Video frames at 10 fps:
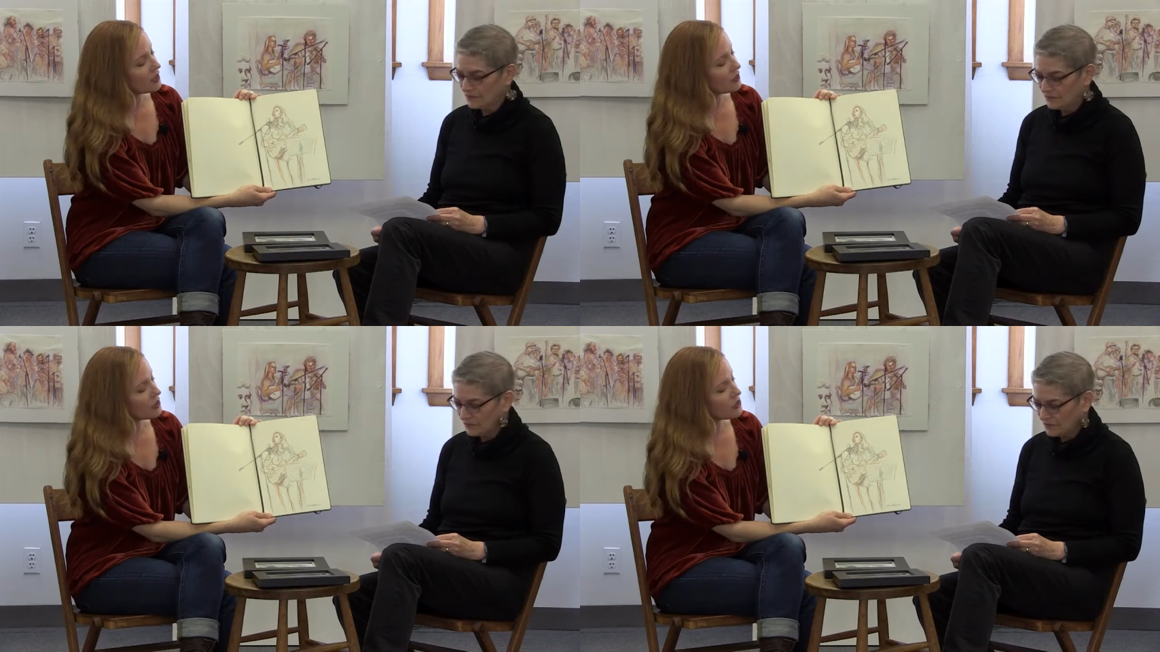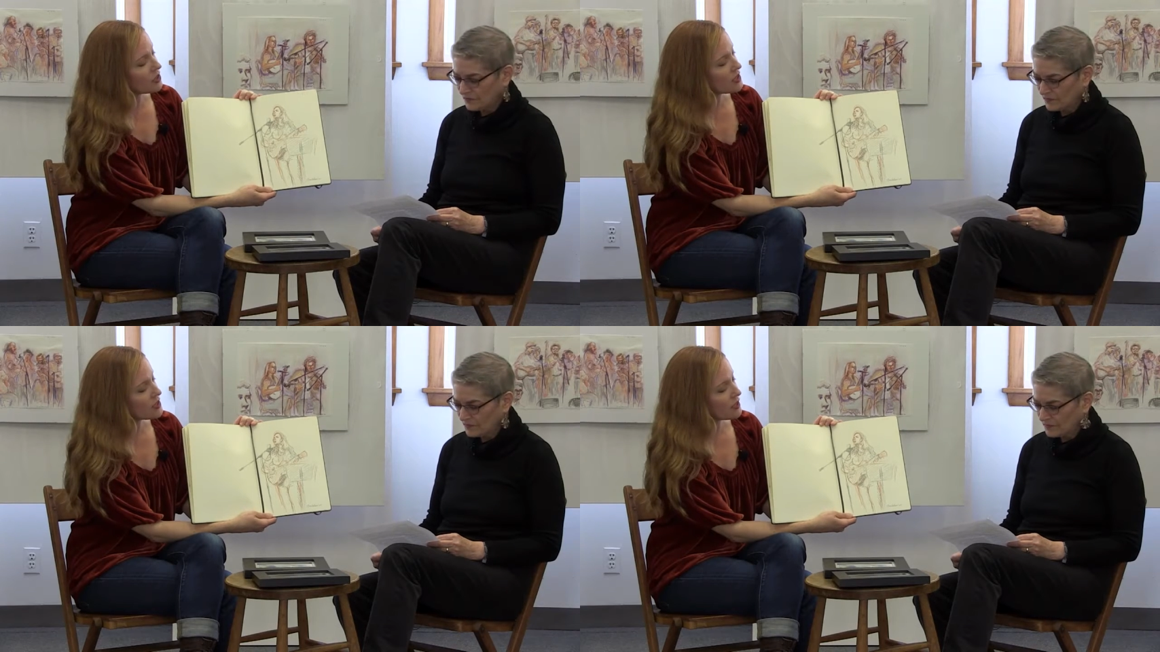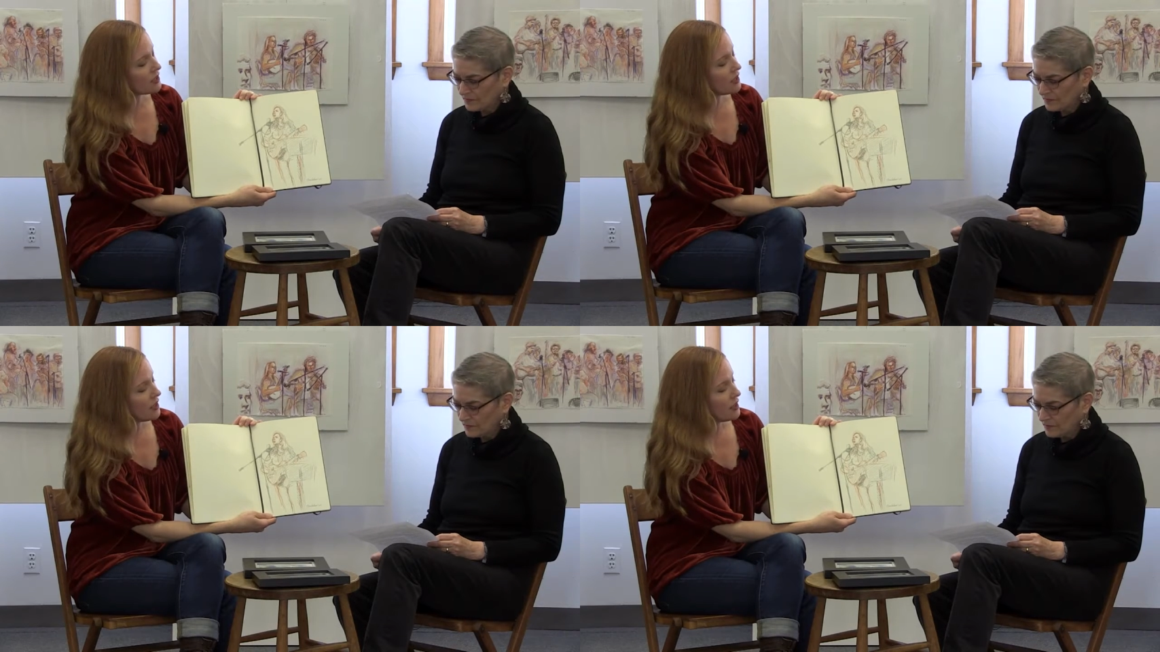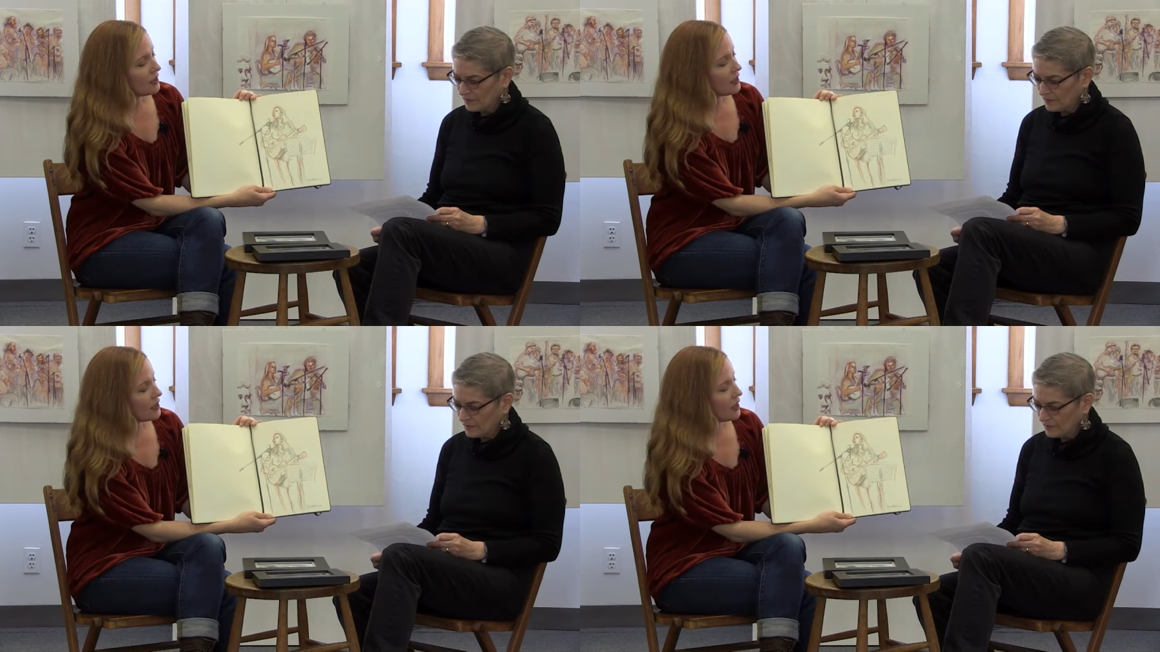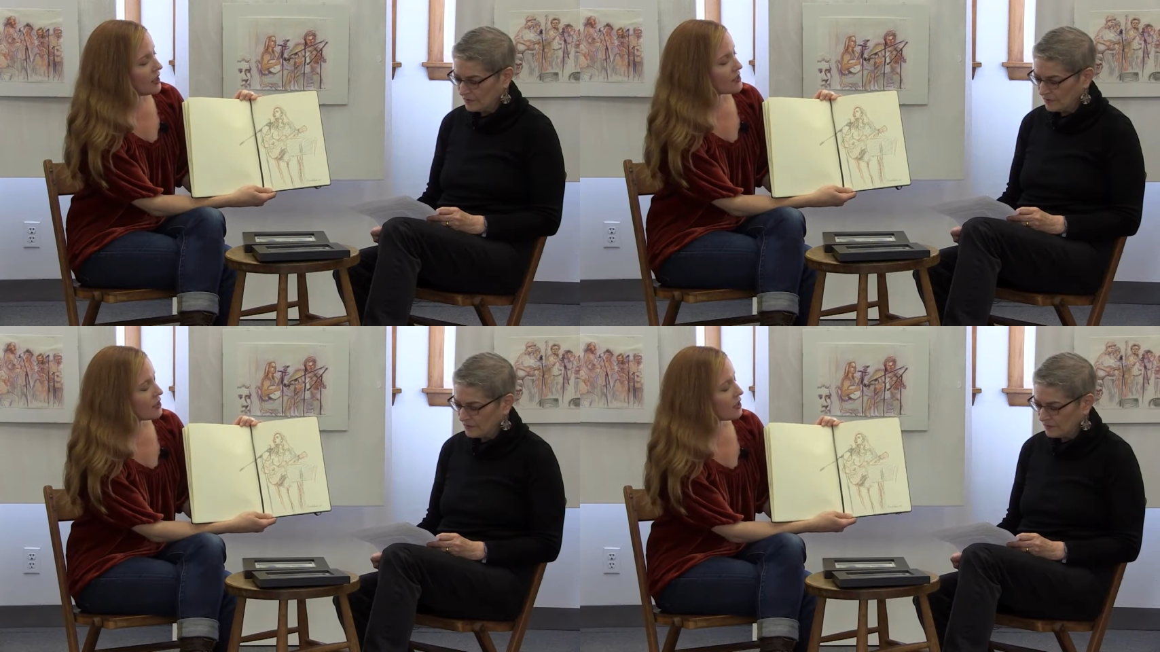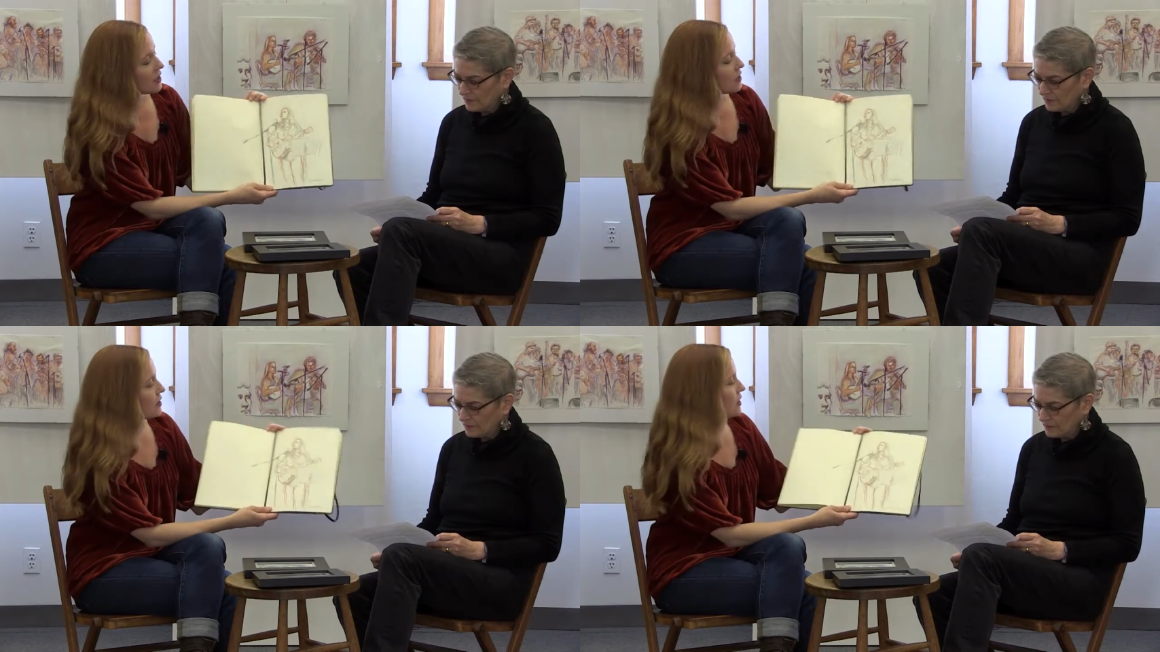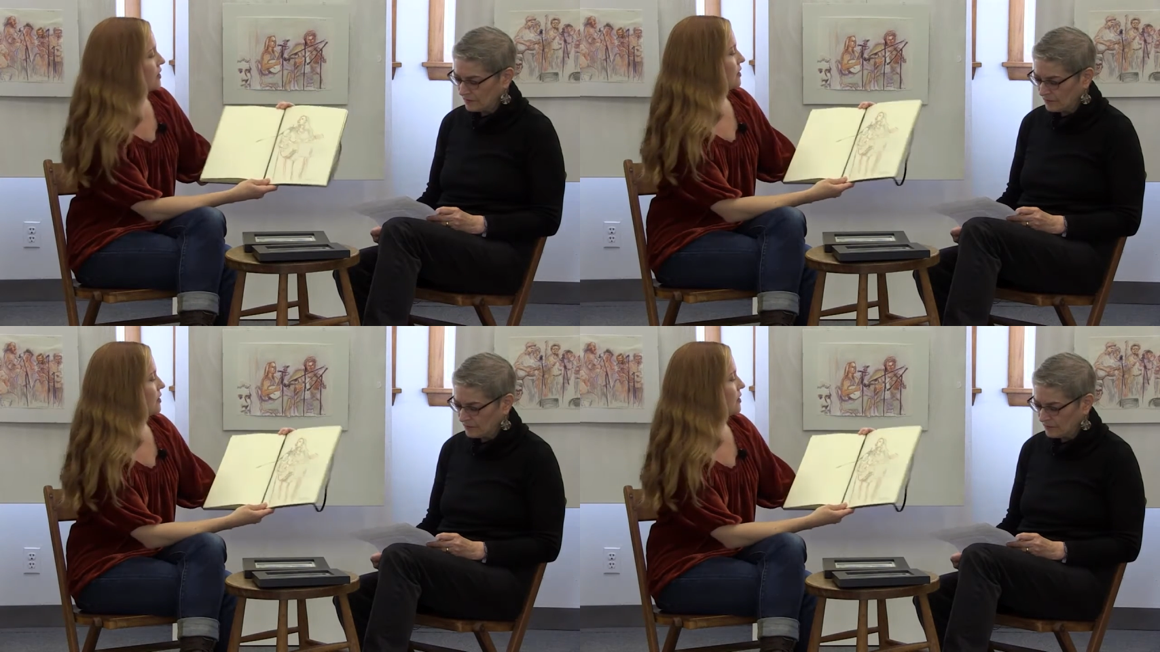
Speaker 1: uh, you know, usually it's it's dark and